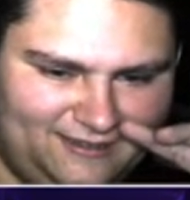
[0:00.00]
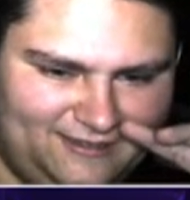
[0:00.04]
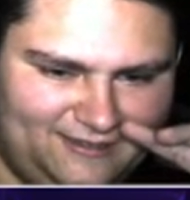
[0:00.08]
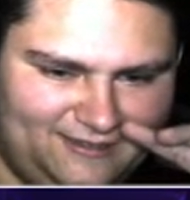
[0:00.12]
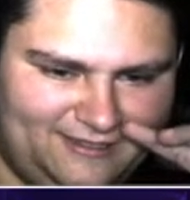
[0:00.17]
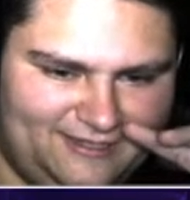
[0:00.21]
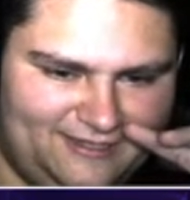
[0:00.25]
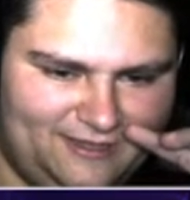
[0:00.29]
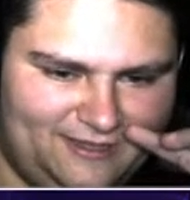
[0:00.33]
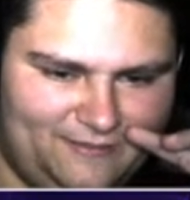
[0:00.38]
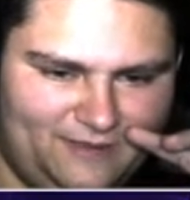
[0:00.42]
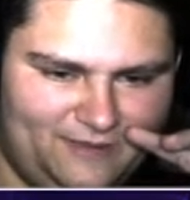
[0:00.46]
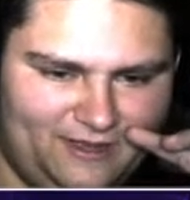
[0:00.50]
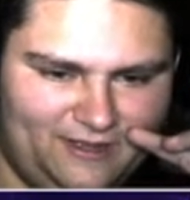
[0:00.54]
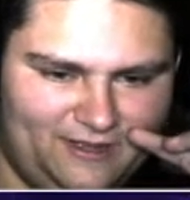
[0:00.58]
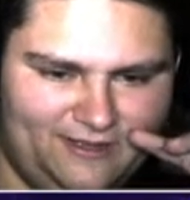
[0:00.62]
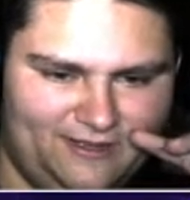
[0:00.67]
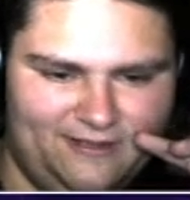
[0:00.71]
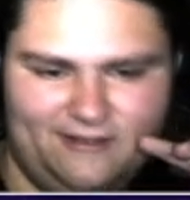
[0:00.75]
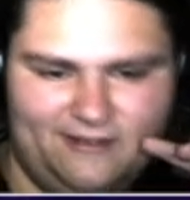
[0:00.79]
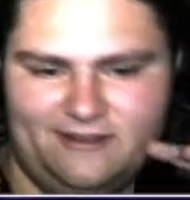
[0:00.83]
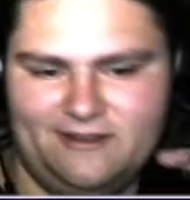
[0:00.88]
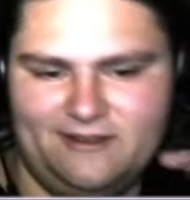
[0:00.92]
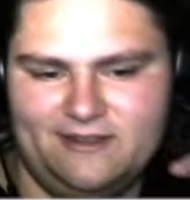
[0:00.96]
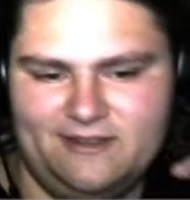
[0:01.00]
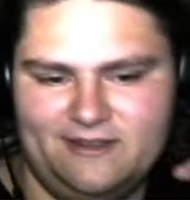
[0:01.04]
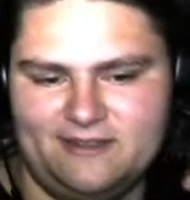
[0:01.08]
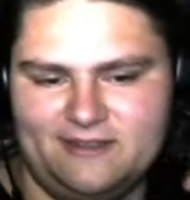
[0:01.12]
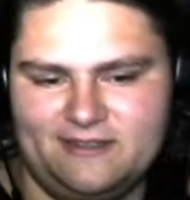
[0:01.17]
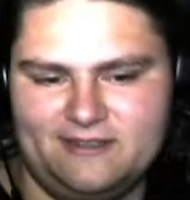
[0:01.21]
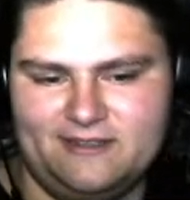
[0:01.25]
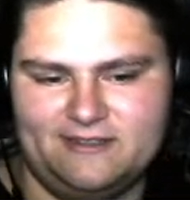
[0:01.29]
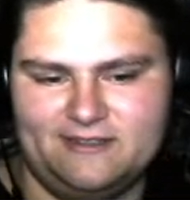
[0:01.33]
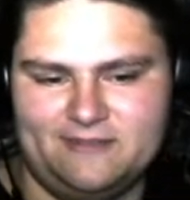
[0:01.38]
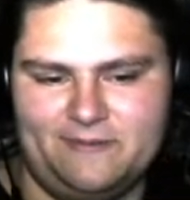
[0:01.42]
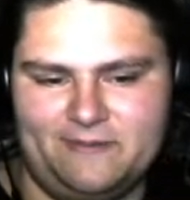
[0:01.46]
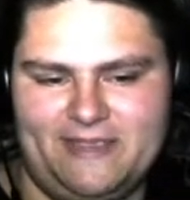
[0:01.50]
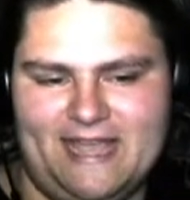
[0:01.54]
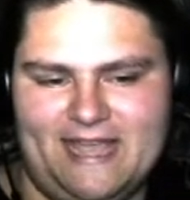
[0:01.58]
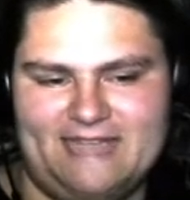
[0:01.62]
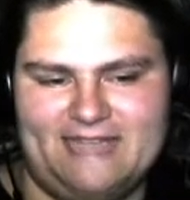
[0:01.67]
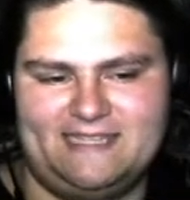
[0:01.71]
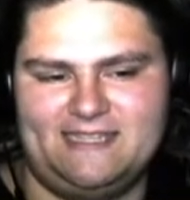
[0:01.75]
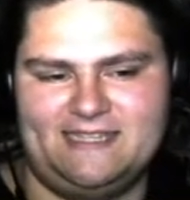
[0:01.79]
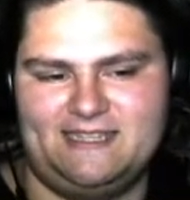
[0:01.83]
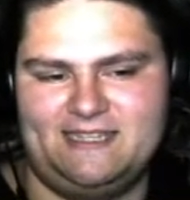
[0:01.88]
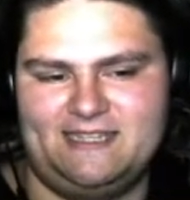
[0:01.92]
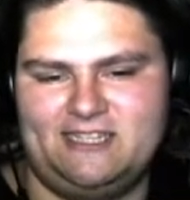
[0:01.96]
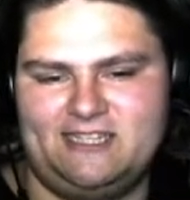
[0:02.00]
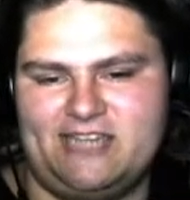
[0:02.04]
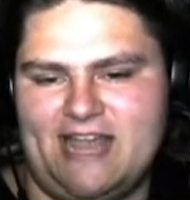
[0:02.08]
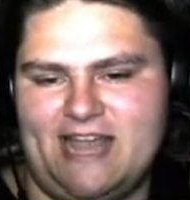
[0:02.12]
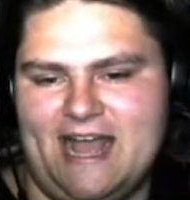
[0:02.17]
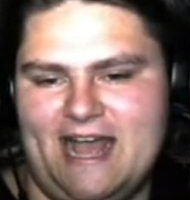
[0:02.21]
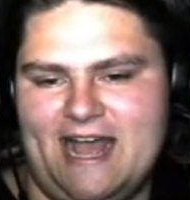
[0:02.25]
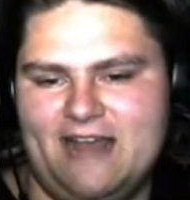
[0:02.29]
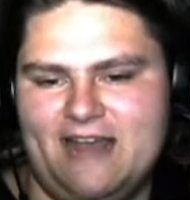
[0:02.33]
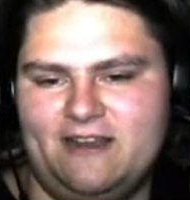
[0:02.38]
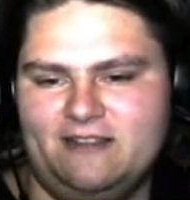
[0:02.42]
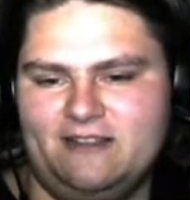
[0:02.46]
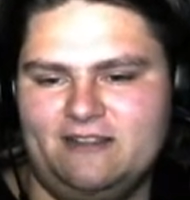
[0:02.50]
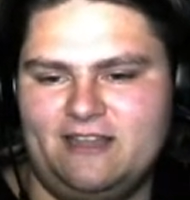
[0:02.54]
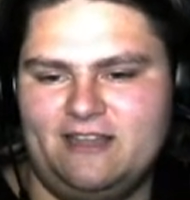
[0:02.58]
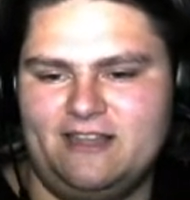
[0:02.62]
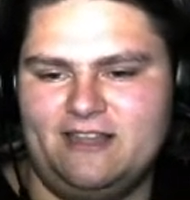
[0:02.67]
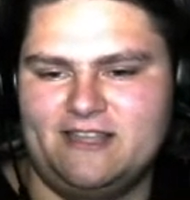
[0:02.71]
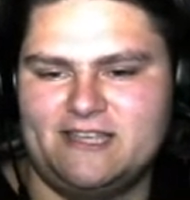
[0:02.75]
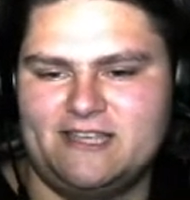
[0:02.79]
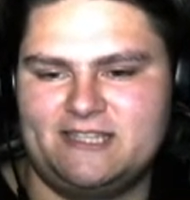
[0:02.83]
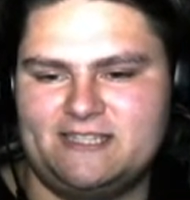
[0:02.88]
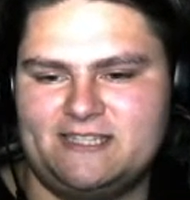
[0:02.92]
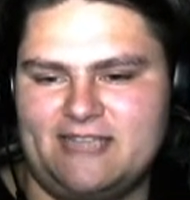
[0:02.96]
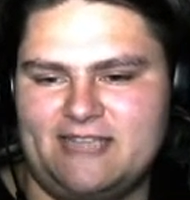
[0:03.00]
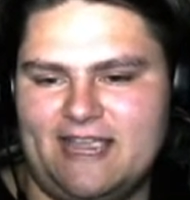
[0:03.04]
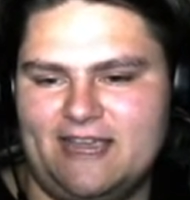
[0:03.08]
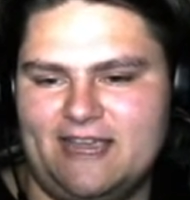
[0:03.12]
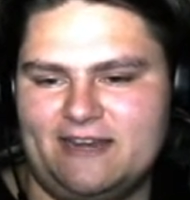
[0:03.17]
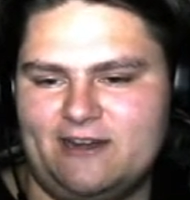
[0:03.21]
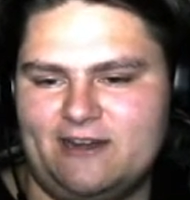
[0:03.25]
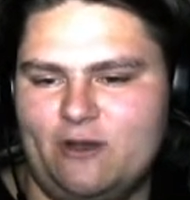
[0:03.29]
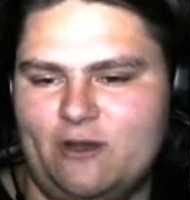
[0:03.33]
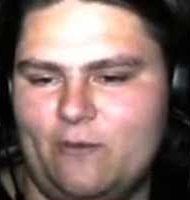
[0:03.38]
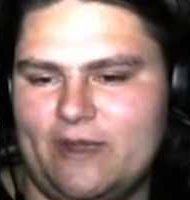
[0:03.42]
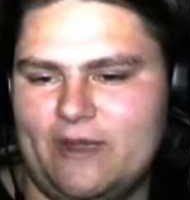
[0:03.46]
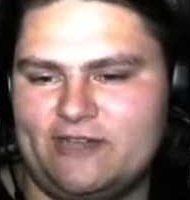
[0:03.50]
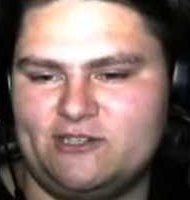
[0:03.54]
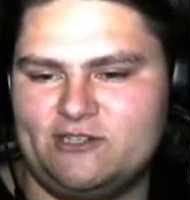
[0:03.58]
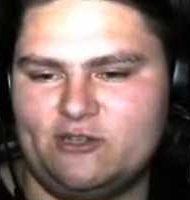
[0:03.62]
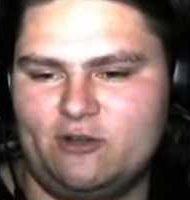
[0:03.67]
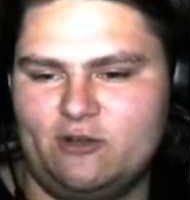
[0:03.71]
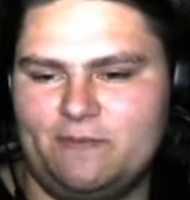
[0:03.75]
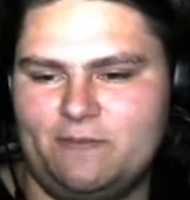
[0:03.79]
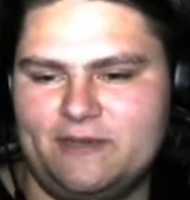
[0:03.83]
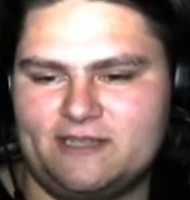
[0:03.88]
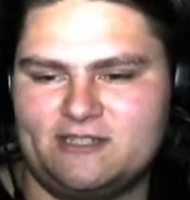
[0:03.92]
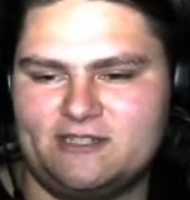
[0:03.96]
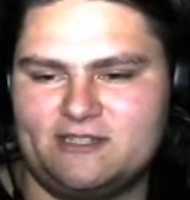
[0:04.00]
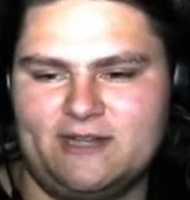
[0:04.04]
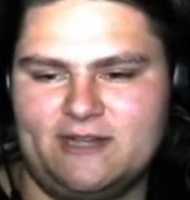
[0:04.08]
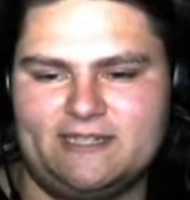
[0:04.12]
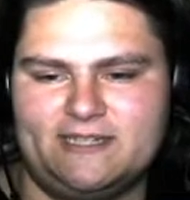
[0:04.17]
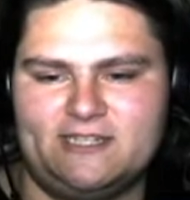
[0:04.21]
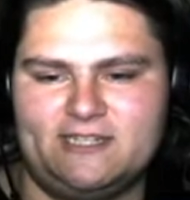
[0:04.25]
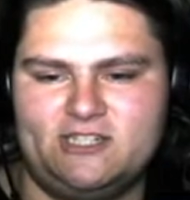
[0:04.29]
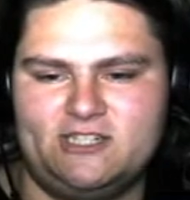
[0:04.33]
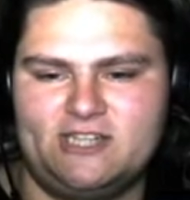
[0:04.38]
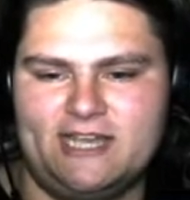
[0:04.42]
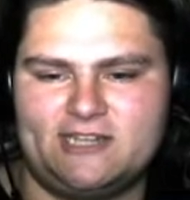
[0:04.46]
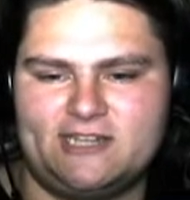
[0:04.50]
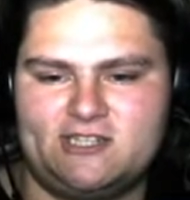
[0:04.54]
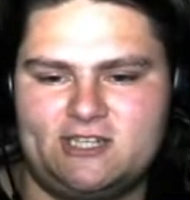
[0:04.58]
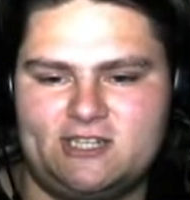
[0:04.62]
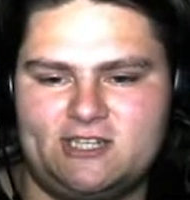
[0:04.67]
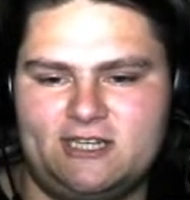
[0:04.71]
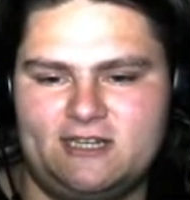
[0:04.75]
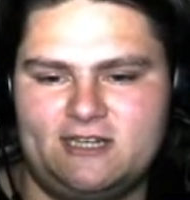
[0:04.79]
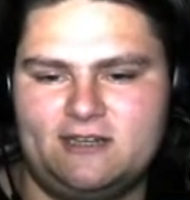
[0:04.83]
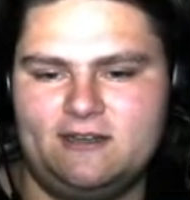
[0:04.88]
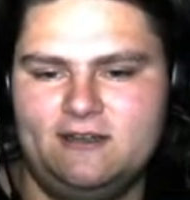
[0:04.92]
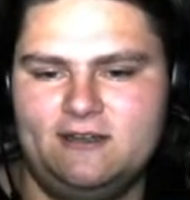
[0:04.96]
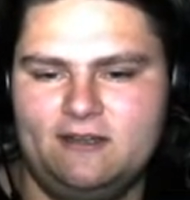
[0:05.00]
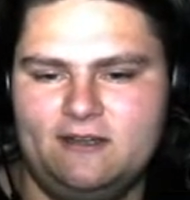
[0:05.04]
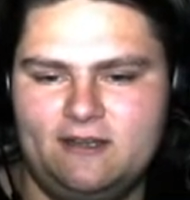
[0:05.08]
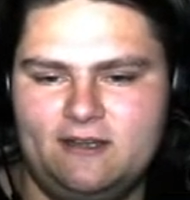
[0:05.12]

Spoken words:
Some guesses in chat. Lilith saying no way Joel picks direct injection.